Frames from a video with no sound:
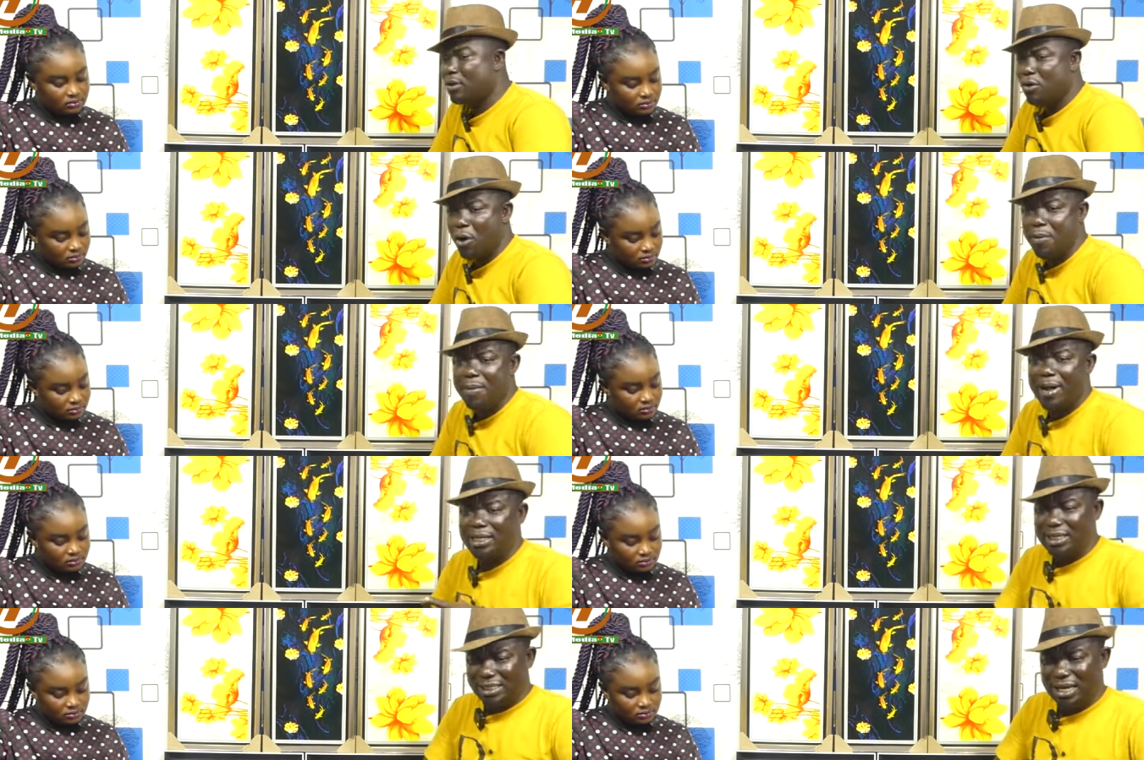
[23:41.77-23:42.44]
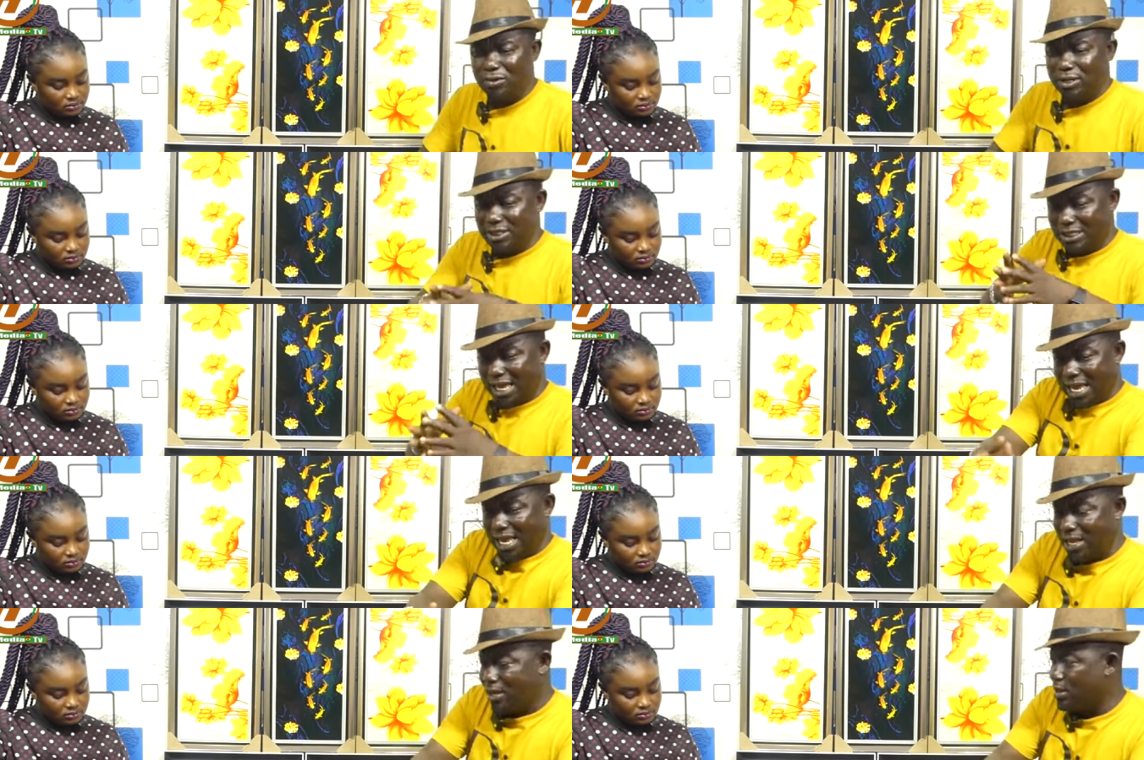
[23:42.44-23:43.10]
Speaker 1: Obiba Tissa was
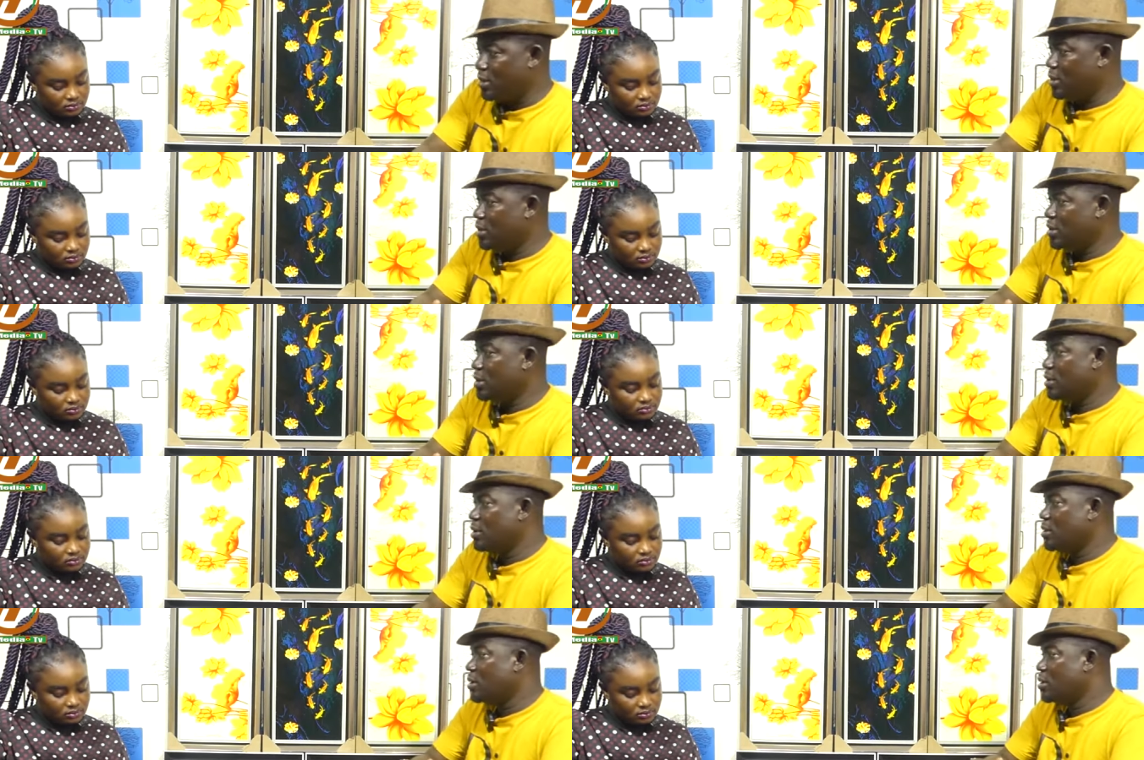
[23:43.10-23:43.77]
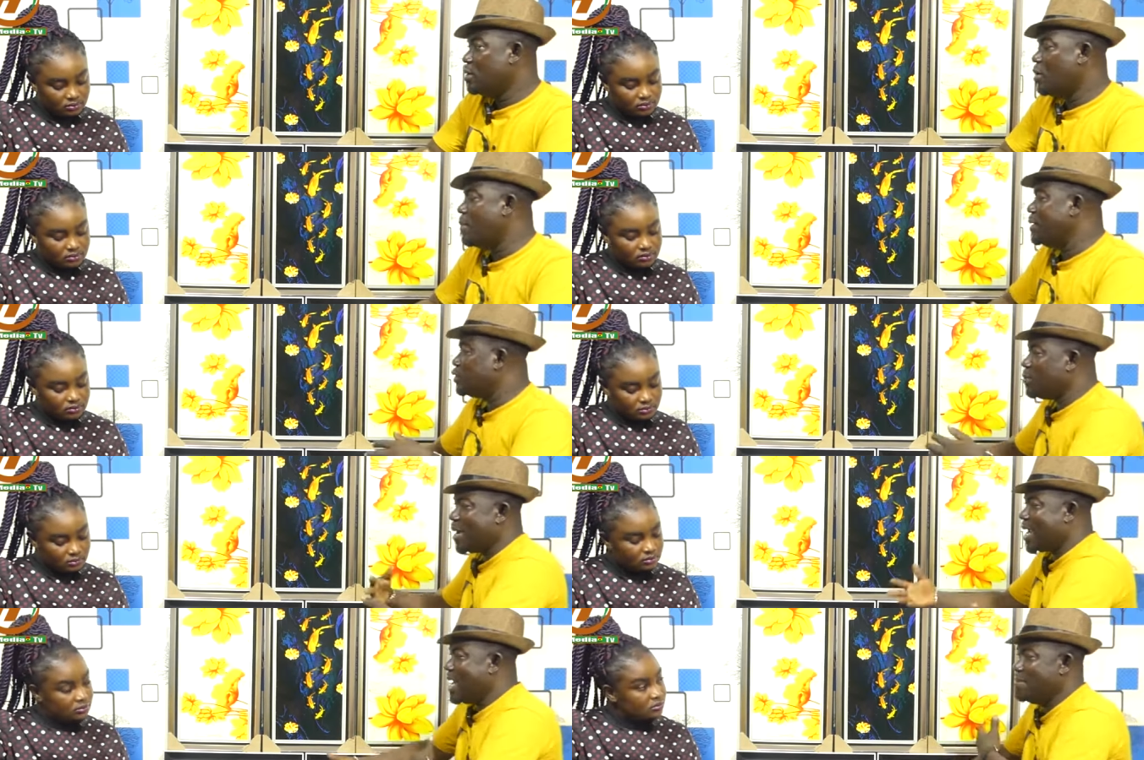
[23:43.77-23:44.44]
say. Obi
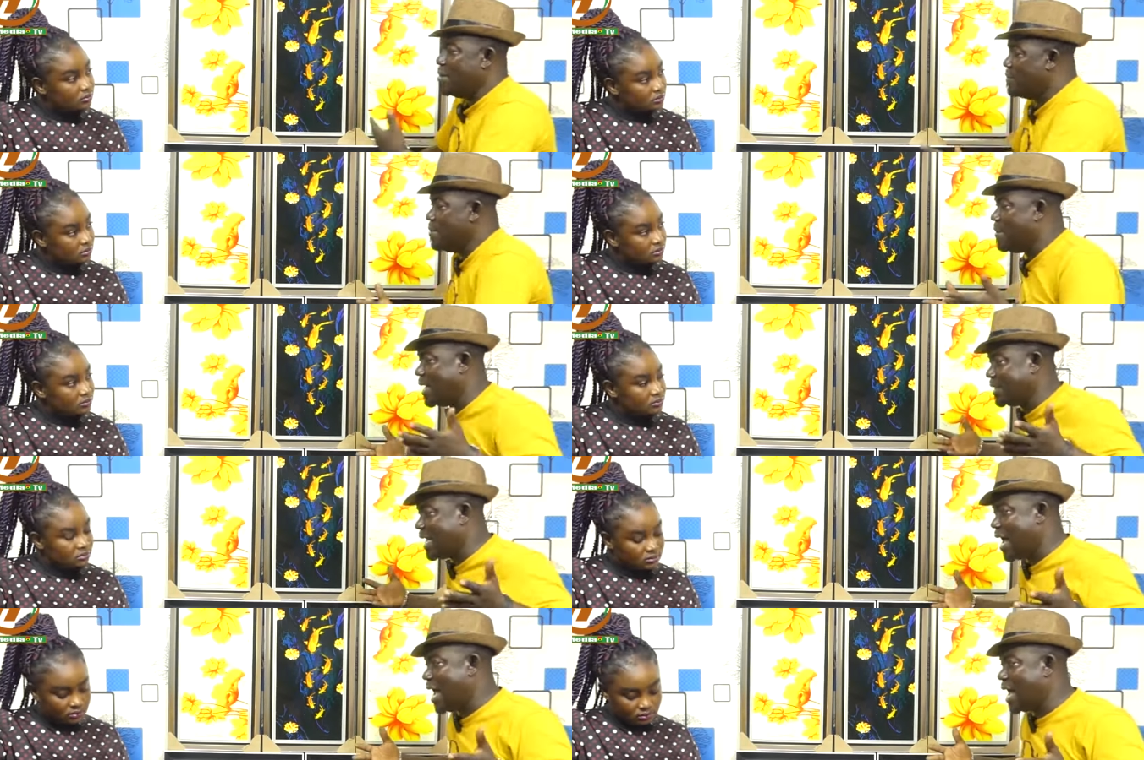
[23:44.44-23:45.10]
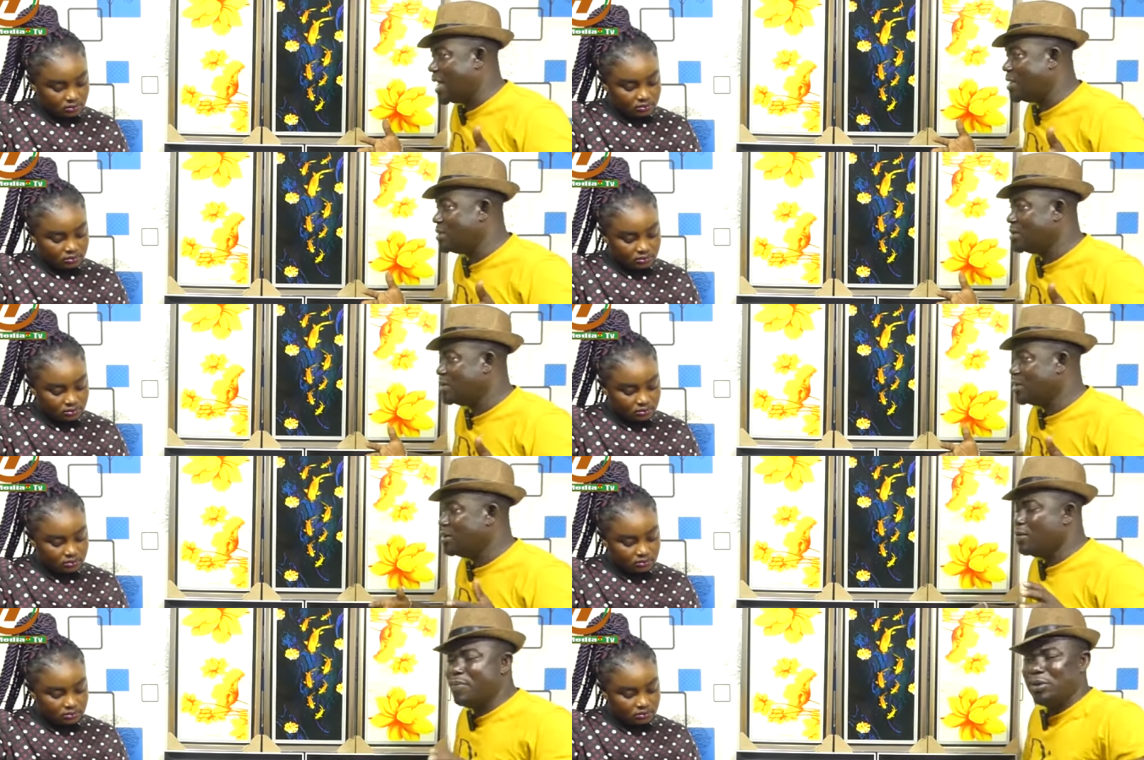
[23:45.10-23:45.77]
so kan be biba sa
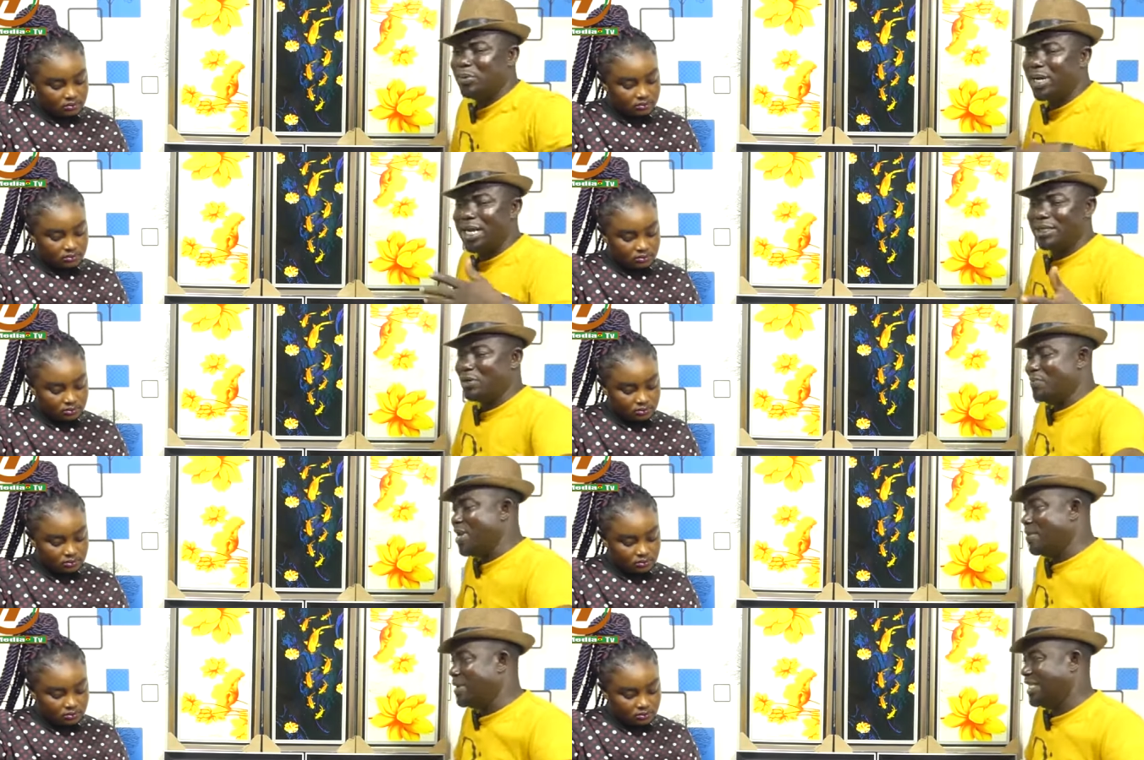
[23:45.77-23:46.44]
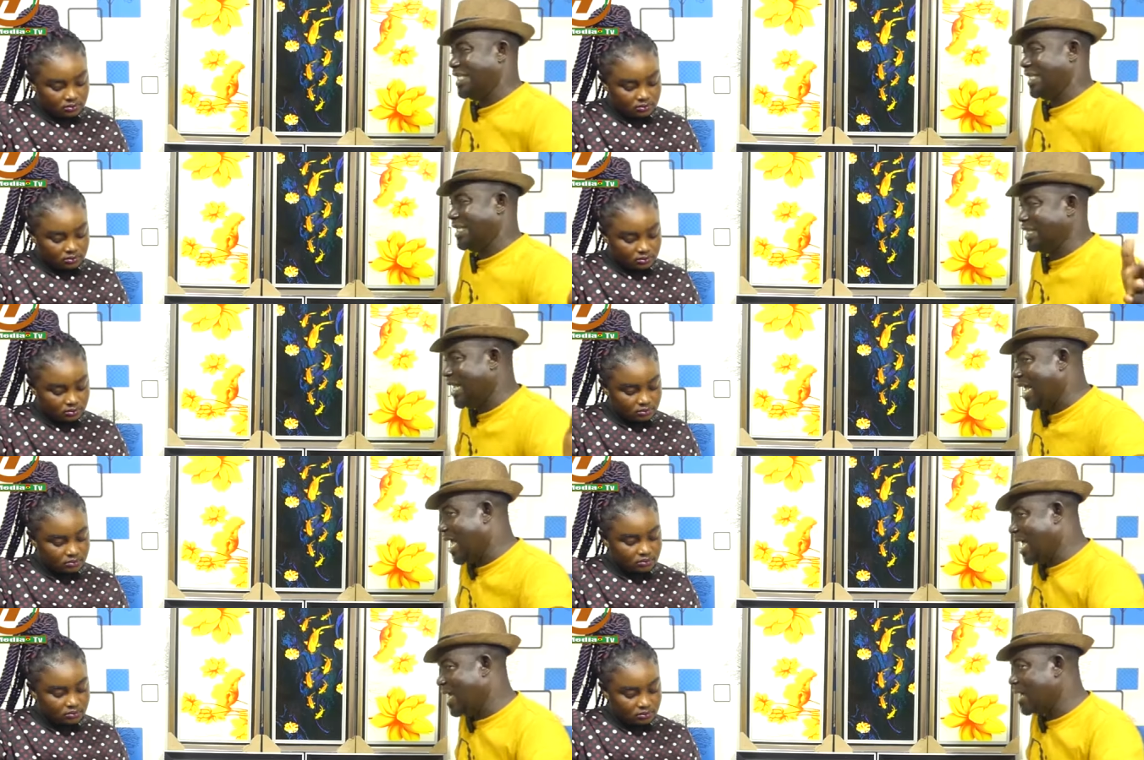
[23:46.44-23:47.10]
obi be ka so me na meti
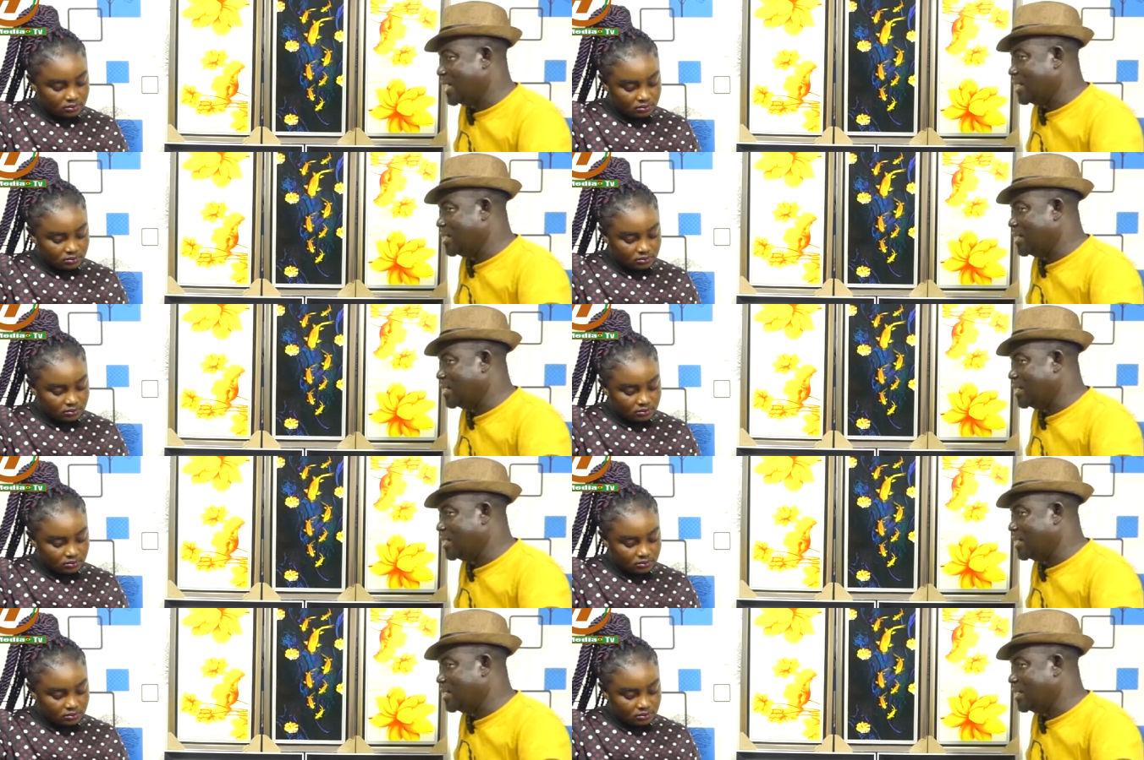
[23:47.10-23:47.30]
se